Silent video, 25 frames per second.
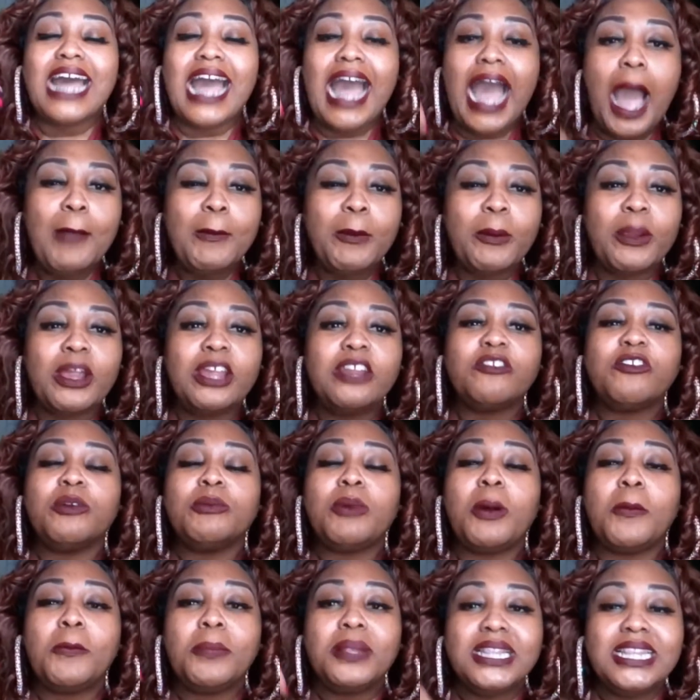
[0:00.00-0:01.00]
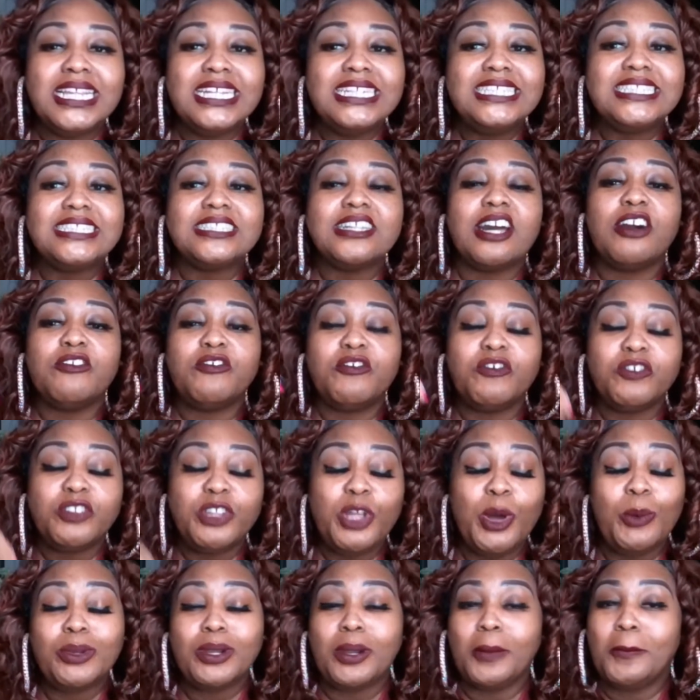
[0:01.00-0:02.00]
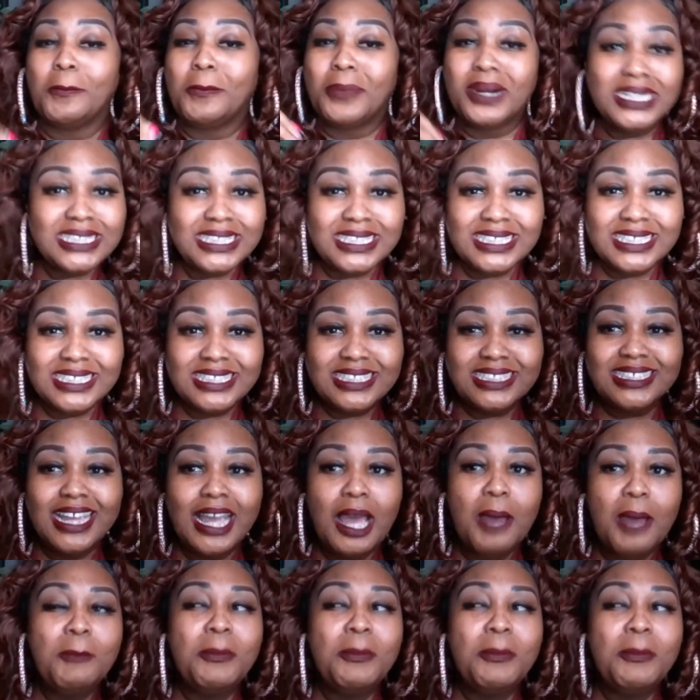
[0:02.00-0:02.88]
operate from a place of flow and abundance,